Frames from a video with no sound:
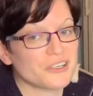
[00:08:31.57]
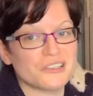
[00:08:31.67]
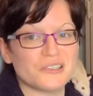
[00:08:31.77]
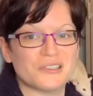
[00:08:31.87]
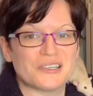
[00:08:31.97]
can
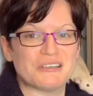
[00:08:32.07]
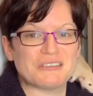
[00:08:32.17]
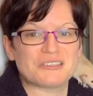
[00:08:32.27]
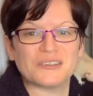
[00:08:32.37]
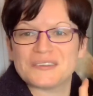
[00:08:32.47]
do to
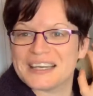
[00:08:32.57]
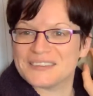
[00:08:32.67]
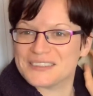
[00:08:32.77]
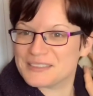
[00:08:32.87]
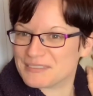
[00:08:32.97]
control that
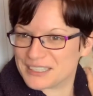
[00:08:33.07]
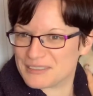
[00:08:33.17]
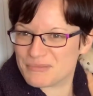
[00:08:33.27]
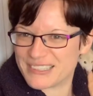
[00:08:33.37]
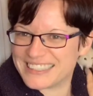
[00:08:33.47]
other than kind of
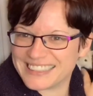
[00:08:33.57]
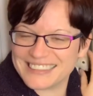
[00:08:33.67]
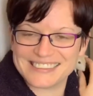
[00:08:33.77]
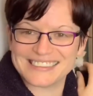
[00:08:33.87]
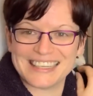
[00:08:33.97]
breeding
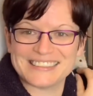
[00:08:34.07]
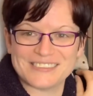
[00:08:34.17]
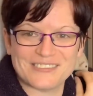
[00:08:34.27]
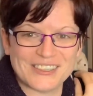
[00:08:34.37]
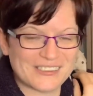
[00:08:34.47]
and selecting
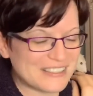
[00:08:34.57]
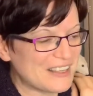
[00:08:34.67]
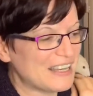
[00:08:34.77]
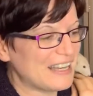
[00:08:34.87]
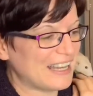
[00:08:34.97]
for it.
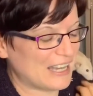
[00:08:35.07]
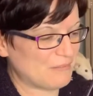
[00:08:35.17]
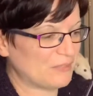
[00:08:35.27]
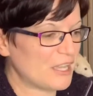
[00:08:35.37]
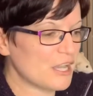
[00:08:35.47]

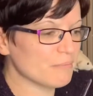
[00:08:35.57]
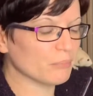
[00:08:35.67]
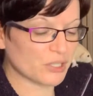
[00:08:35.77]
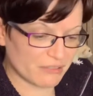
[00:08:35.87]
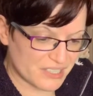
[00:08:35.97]

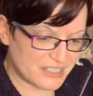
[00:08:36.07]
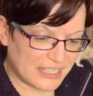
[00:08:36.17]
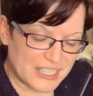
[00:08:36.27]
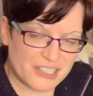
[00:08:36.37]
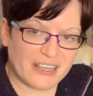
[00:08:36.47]
But there is a
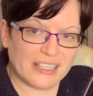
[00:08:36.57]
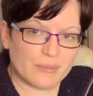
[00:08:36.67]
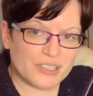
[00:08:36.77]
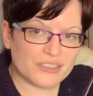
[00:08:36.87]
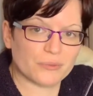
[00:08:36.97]
dietary
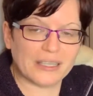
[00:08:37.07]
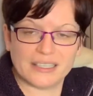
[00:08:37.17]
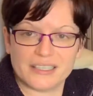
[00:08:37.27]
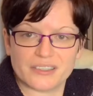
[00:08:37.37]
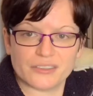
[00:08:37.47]
element as well, and
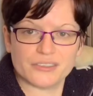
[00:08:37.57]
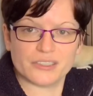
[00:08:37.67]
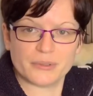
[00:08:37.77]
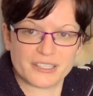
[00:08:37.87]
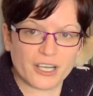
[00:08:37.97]
it's all to do
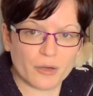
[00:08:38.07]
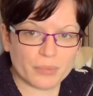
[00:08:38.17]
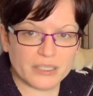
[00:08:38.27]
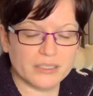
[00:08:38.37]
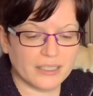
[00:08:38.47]
with
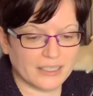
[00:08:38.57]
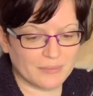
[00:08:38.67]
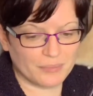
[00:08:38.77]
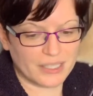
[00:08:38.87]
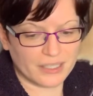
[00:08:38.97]
copper.
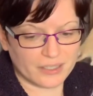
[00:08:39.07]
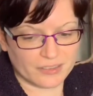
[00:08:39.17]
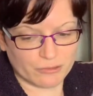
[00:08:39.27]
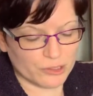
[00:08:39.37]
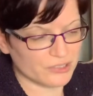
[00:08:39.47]

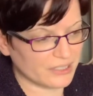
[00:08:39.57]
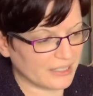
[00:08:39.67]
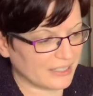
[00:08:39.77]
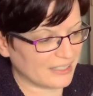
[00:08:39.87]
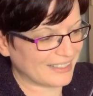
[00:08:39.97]

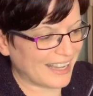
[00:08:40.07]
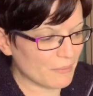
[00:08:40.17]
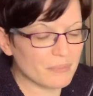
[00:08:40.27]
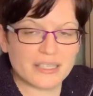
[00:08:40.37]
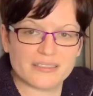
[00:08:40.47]
Rusting
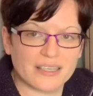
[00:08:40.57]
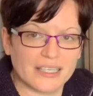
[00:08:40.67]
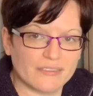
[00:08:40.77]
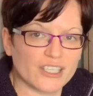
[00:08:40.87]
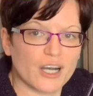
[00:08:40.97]
can be a sign
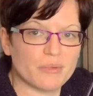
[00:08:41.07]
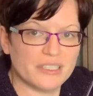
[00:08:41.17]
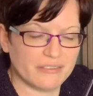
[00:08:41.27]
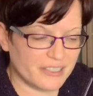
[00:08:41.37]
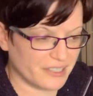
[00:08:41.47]
of a copper
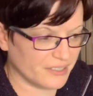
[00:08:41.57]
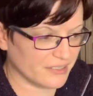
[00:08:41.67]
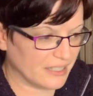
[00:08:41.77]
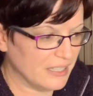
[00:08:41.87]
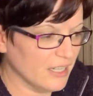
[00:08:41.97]

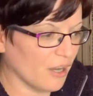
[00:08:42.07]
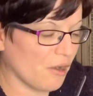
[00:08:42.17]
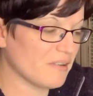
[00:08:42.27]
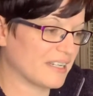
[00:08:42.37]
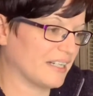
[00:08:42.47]
deficiency,
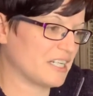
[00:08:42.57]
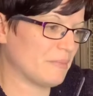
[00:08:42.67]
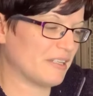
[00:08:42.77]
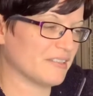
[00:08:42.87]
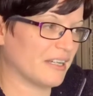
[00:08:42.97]
or it can actually
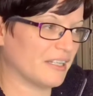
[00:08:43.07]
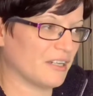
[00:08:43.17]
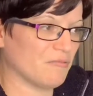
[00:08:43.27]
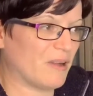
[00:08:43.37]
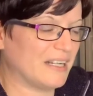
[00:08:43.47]
be a sign that
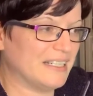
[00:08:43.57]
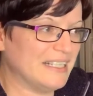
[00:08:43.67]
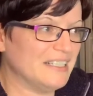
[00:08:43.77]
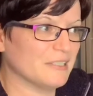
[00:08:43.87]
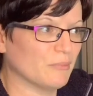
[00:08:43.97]
a rat
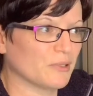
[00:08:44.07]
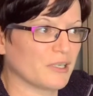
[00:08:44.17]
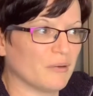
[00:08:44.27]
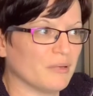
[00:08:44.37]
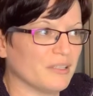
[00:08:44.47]
needs more
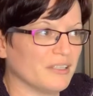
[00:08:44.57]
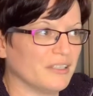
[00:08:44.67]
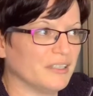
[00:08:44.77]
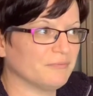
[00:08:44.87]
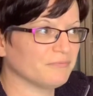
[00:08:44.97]
copper than